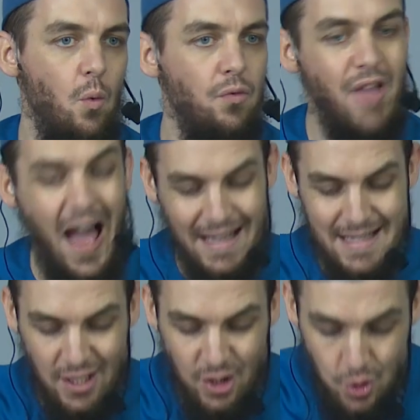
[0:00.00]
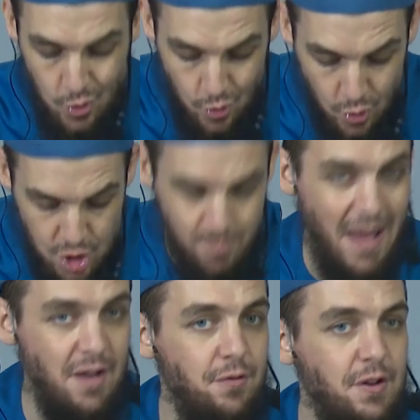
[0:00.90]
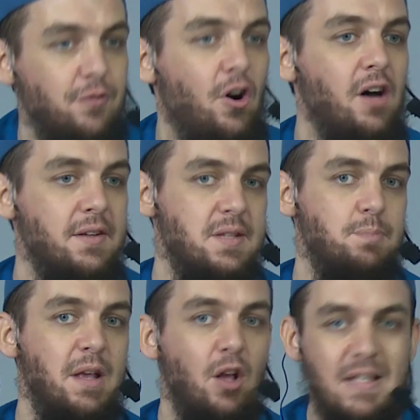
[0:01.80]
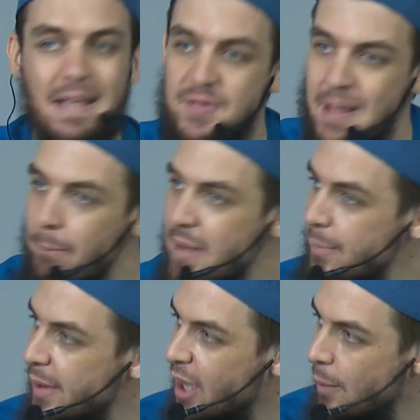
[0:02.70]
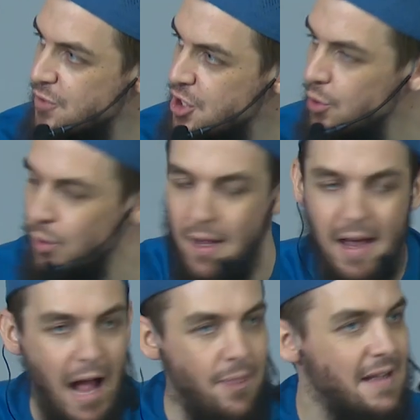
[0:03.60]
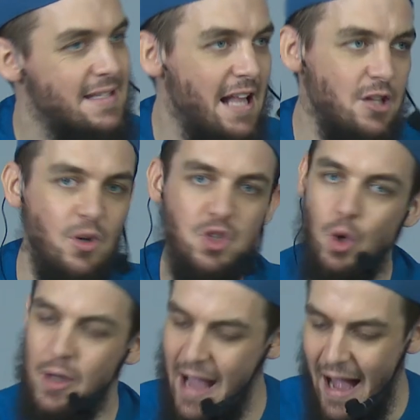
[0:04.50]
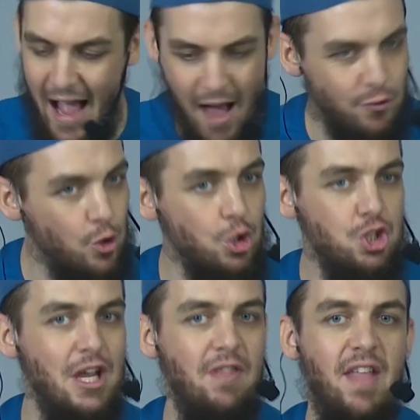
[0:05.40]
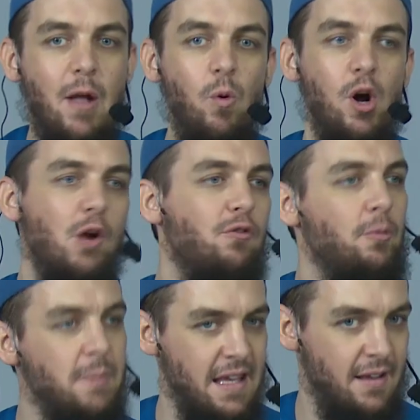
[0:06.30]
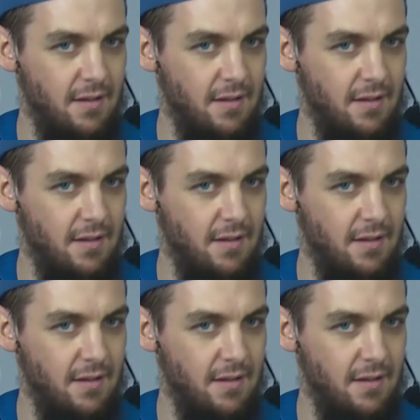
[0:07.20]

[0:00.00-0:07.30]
that is a huge benefit for us, because if some people come to you and they tell you it's okay, I have good jinn, they work for me.